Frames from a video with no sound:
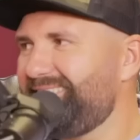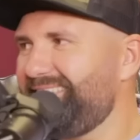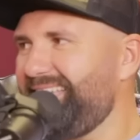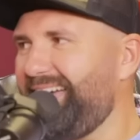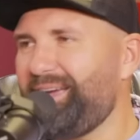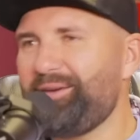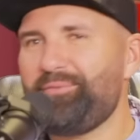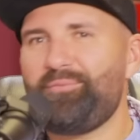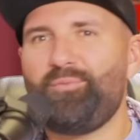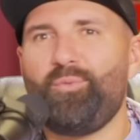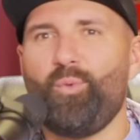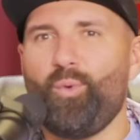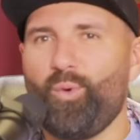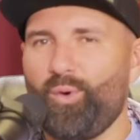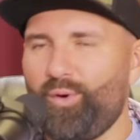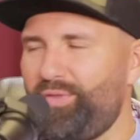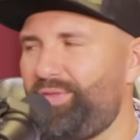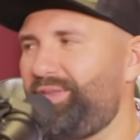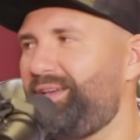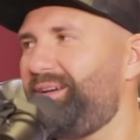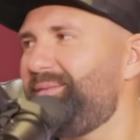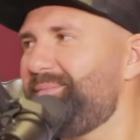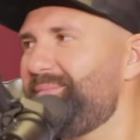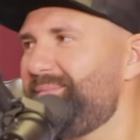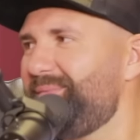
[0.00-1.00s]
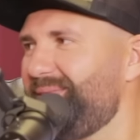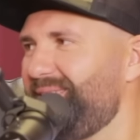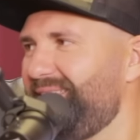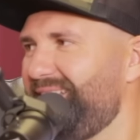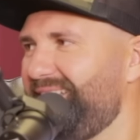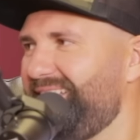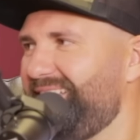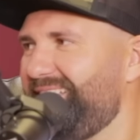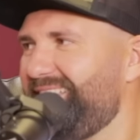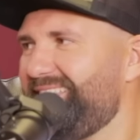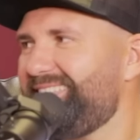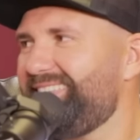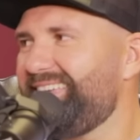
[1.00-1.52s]
I wore them.
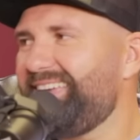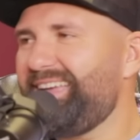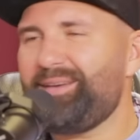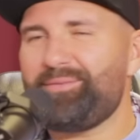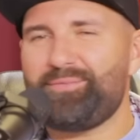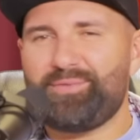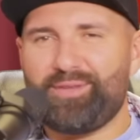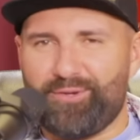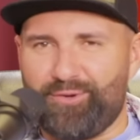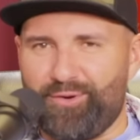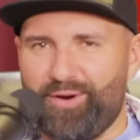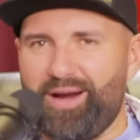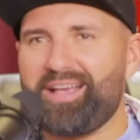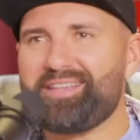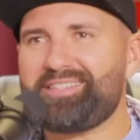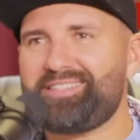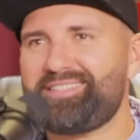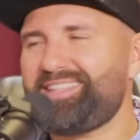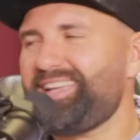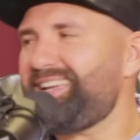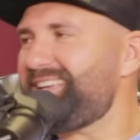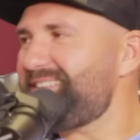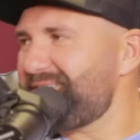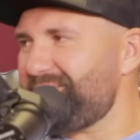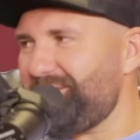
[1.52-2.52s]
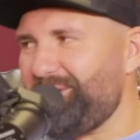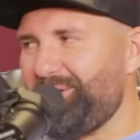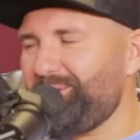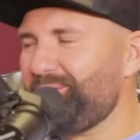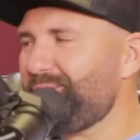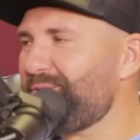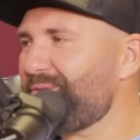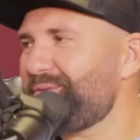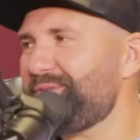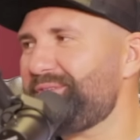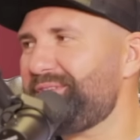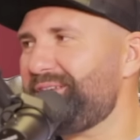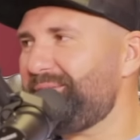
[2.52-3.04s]
They have the grass stains all
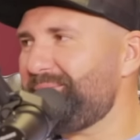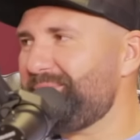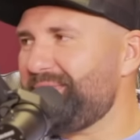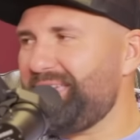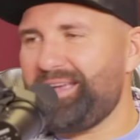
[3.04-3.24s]
over them.